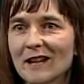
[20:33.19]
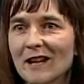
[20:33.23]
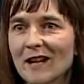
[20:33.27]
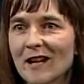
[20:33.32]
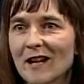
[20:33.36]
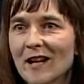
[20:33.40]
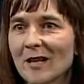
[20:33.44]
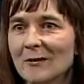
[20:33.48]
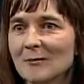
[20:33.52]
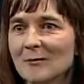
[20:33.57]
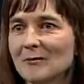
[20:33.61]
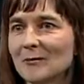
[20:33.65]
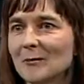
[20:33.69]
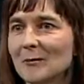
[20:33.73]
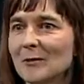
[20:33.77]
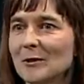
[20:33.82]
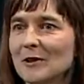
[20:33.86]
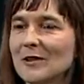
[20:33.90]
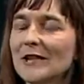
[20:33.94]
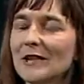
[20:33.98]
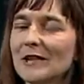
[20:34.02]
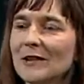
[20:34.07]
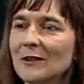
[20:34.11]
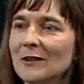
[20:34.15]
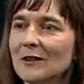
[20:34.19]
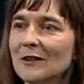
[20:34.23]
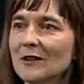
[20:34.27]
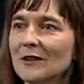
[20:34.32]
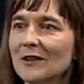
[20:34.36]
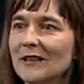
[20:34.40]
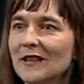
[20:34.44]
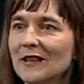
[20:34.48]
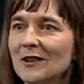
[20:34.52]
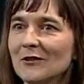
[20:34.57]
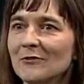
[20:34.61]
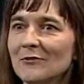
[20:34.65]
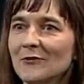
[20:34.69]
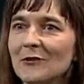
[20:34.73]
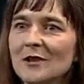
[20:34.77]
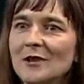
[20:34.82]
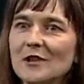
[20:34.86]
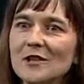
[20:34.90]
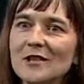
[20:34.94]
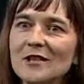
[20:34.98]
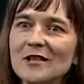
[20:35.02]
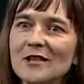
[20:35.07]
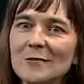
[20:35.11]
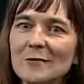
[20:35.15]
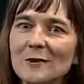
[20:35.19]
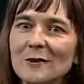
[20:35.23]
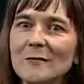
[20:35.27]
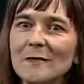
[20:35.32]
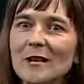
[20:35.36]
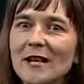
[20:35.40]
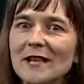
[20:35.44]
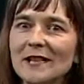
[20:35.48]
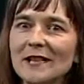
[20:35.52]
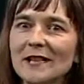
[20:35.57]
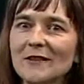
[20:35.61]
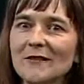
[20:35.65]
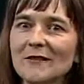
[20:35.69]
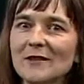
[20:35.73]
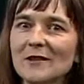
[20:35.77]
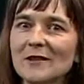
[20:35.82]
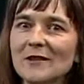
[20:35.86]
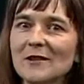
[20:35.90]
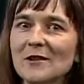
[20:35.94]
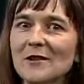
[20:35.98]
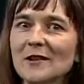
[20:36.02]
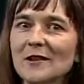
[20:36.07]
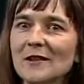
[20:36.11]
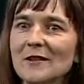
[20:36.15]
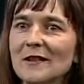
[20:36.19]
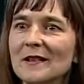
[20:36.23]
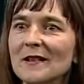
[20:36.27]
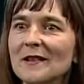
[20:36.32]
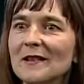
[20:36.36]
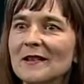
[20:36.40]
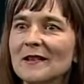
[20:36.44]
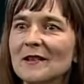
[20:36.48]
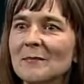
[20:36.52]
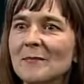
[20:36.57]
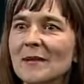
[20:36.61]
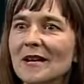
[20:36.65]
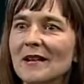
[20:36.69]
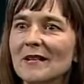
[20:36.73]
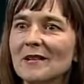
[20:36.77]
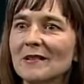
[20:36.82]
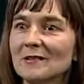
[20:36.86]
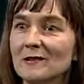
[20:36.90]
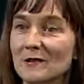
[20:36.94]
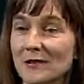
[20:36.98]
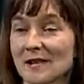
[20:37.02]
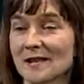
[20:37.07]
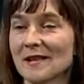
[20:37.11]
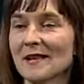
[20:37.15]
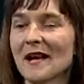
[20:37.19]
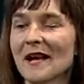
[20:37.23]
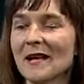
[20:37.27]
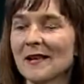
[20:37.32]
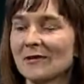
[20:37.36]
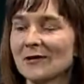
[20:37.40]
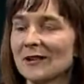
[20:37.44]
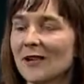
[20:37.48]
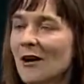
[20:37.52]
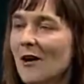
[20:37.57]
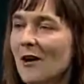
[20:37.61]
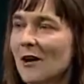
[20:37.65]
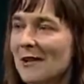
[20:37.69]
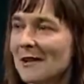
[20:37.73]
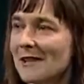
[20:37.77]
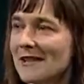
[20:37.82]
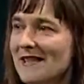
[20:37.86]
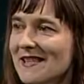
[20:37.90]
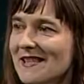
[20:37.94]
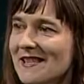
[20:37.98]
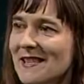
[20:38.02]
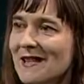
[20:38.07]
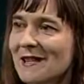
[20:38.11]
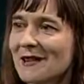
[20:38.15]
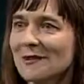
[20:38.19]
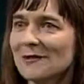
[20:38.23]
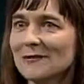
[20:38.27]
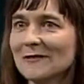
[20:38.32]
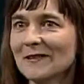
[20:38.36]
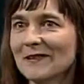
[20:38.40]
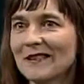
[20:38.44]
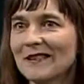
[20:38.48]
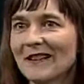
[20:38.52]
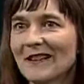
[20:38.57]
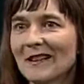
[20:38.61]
If we're particularly unfortunate, we might even start thinking about desiring art itself,